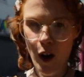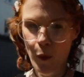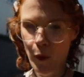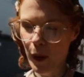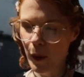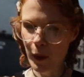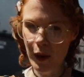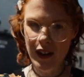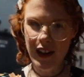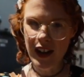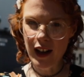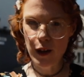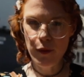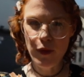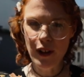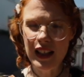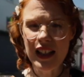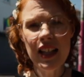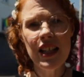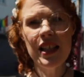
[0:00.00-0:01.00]
We were there
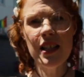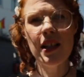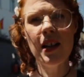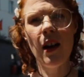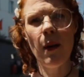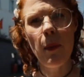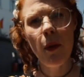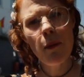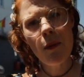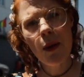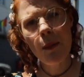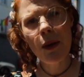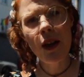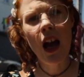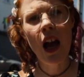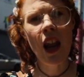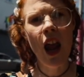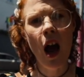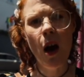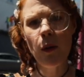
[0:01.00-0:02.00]
for at least about maybe
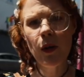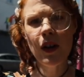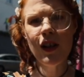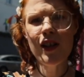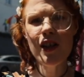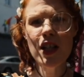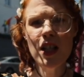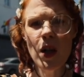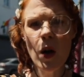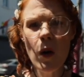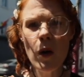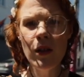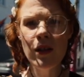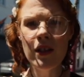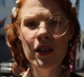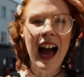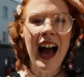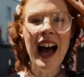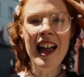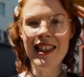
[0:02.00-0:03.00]
an hour or so.
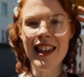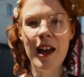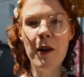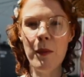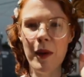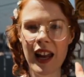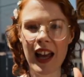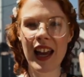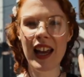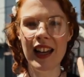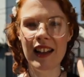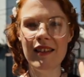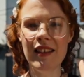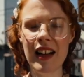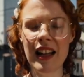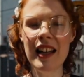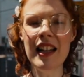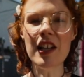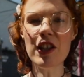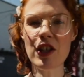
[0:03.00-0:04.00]
And then when I
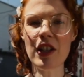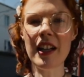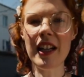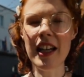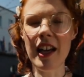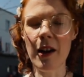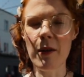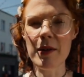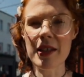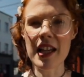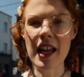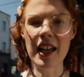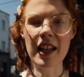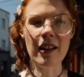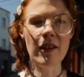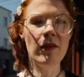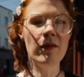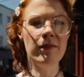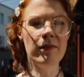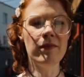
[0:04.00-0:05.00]
literally, I was like,
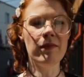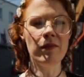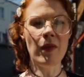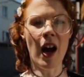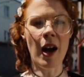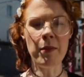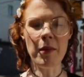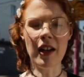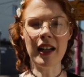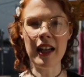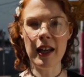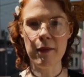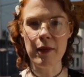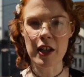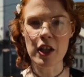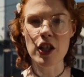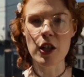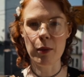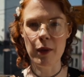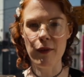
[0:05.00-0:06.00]
I'm not
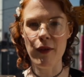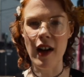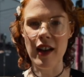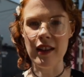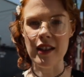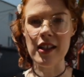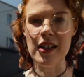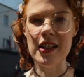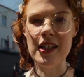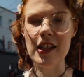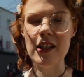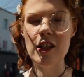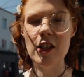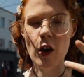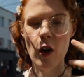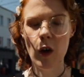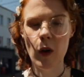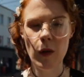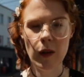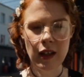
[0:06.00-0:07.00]
leaving we find this.
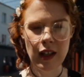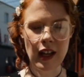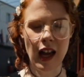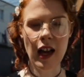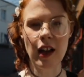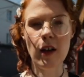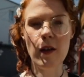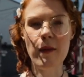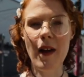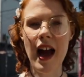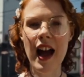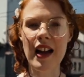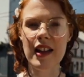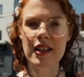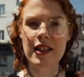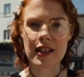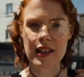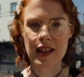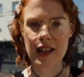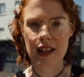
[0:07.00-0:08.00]
So Jakov
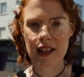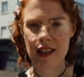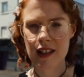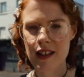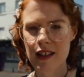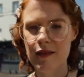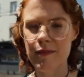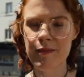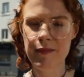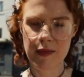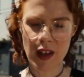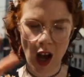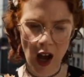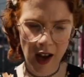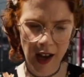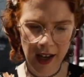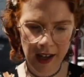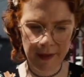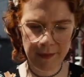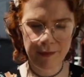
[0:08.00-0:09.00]
asked the
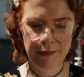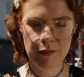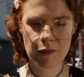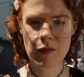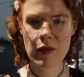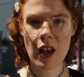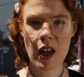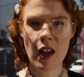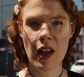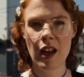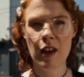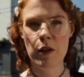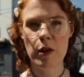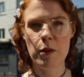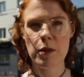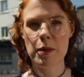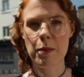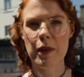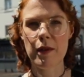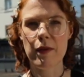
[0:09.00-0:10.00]
guy who
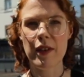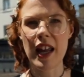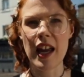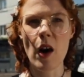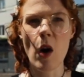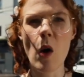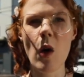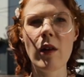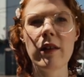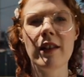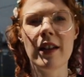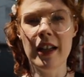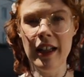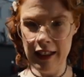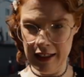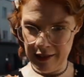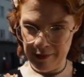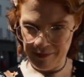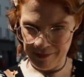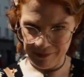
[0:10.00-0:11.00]
was a bit of an a-hole,
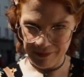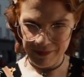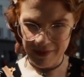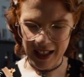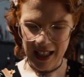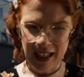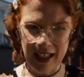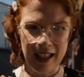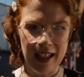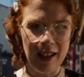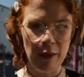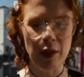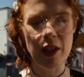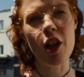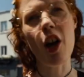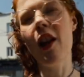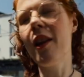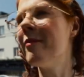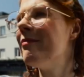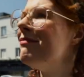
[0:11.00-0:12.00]
uh, what do you
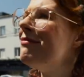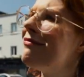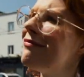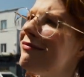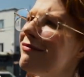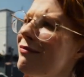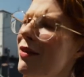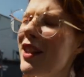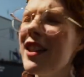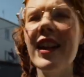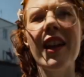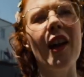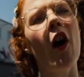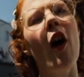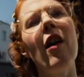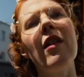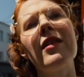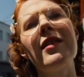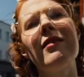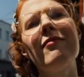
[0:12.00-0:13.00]
call him? What are it
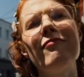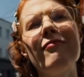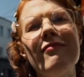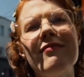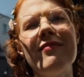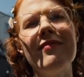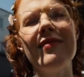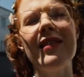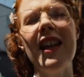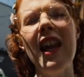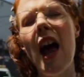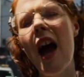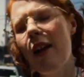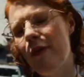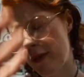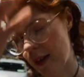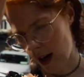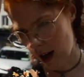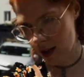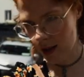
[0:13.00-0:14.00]
called? Lifeguard. Lifeguard.